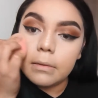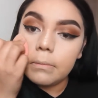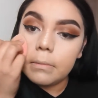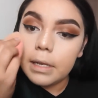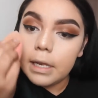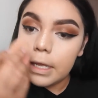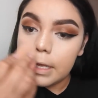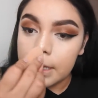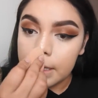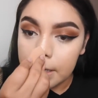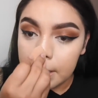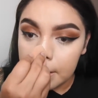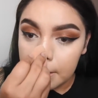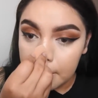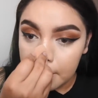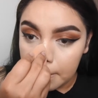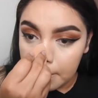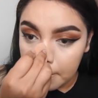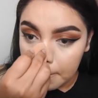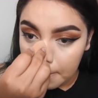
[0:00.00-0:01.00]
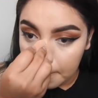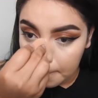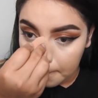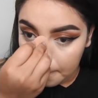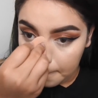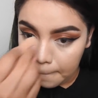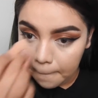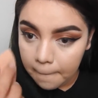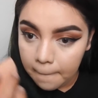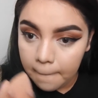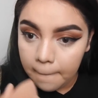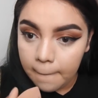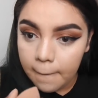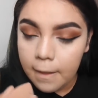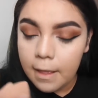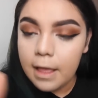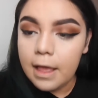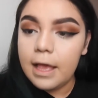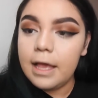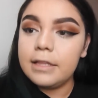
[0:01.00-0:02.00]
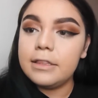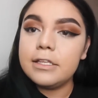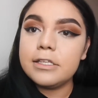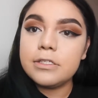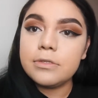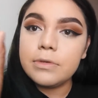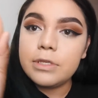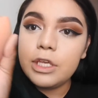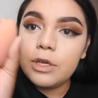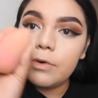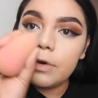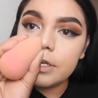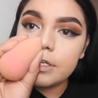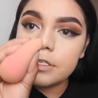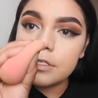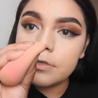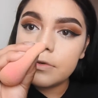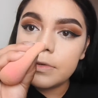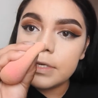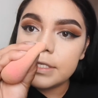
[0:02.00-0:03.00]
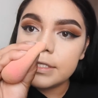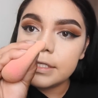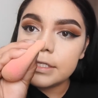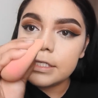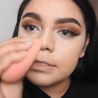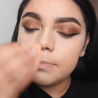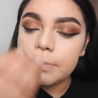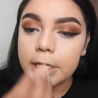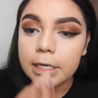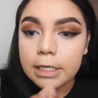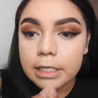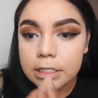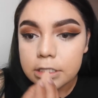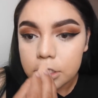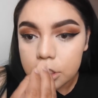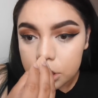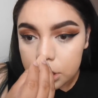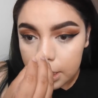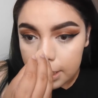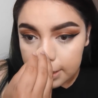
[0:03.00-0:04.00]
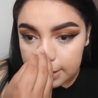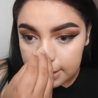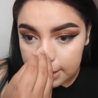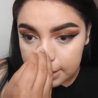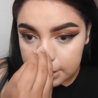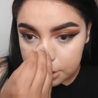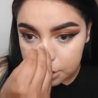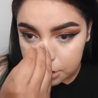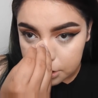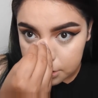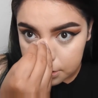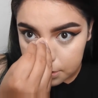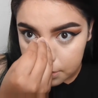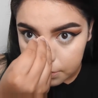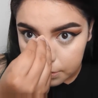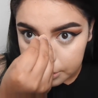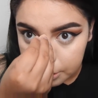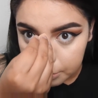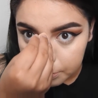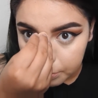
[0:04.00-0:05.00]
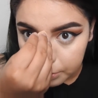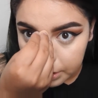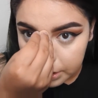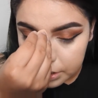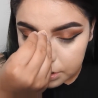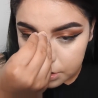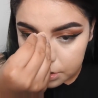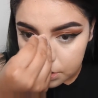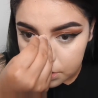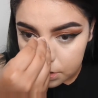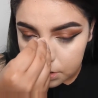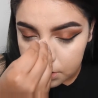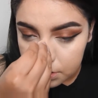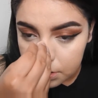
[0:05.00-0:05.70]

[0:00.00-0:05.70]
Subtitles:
Blend. And this one you want to squeeze the sponge and then just go on your bridge.